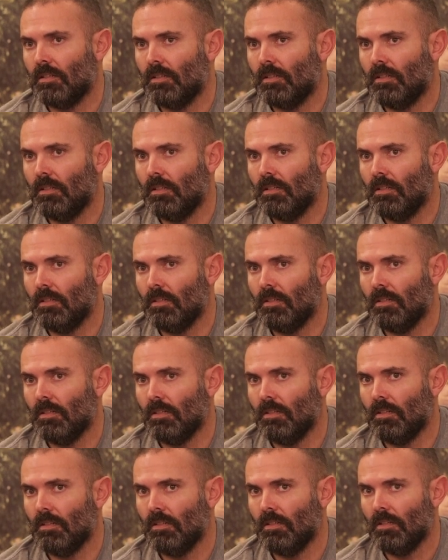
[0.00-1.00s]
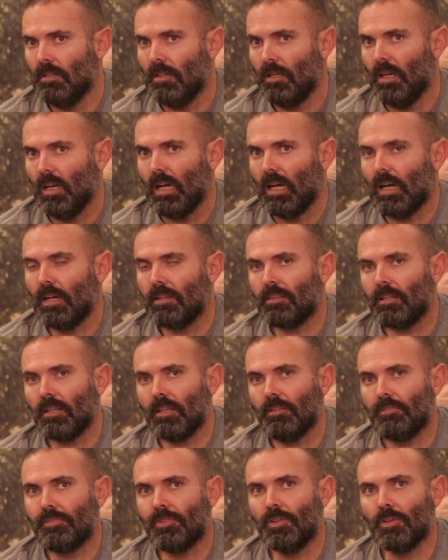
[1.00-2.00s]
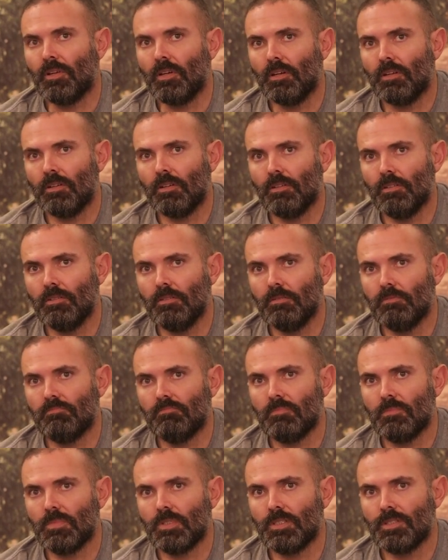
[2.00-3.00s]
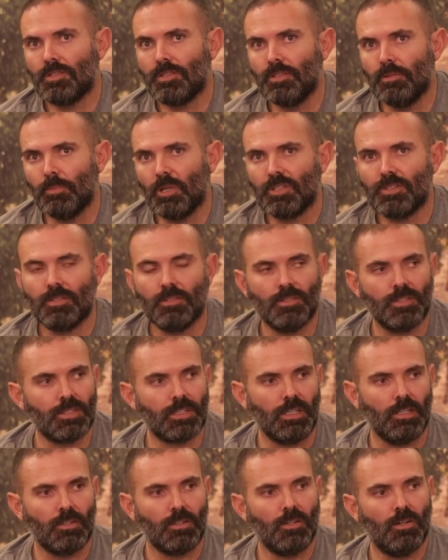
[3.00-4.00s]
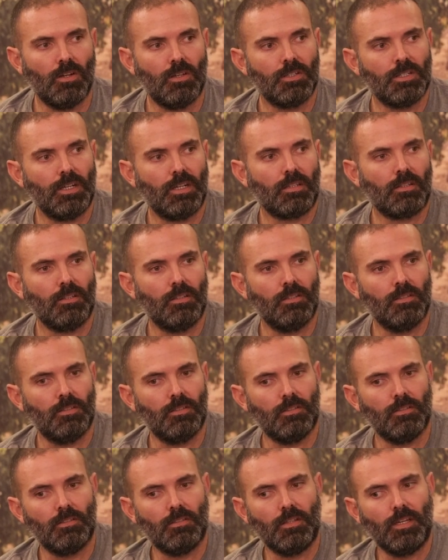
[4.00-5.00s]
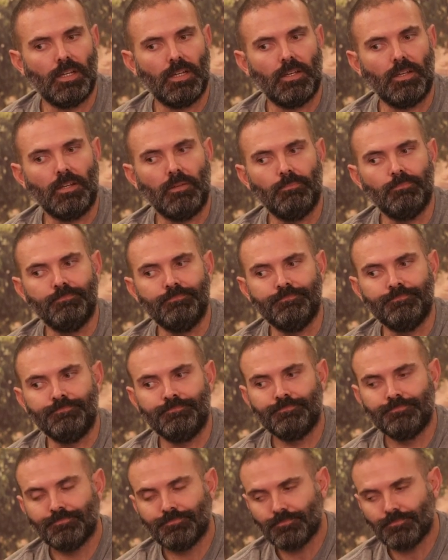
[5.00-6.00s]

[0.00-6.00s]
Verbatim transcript: textural? Is it too? I think if you go too much on the skin contact, the um,